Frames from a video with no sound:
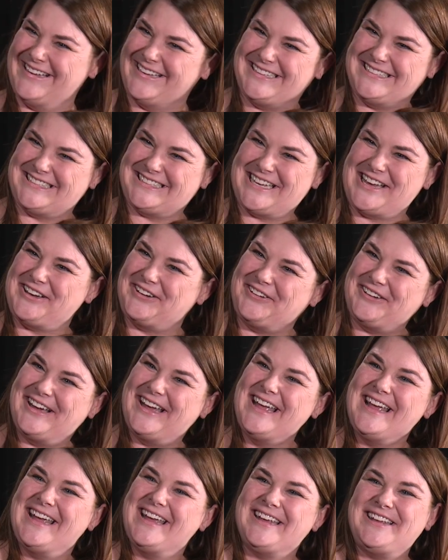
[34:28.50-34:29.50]
So
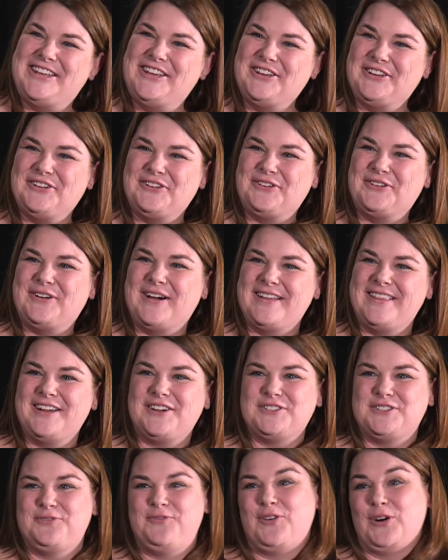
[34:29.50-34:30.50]

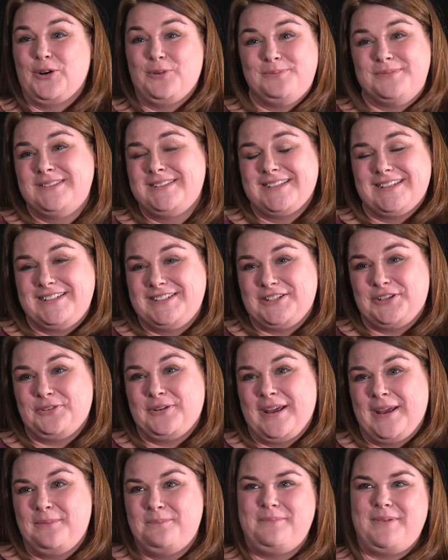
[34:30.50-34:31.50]
there's firms that do
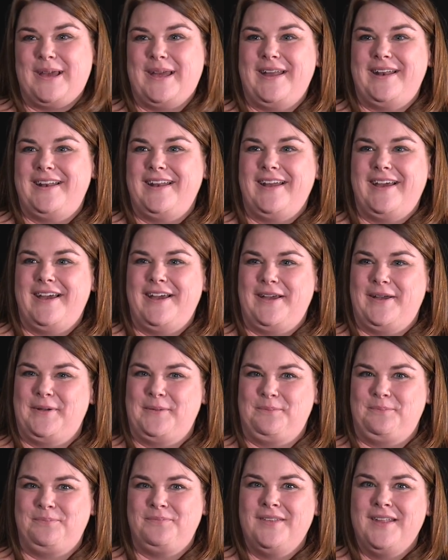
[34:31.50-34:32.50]
it, but
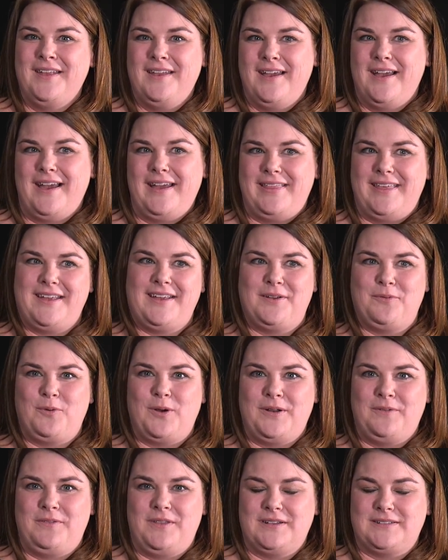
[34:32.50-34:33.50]
I think
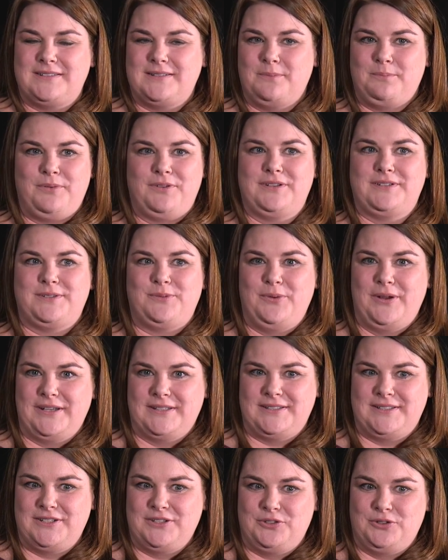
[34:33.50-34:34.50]
one of the simplest
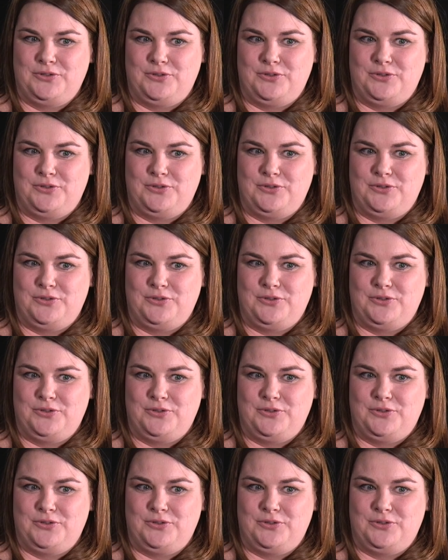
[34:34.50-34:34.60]
ways to do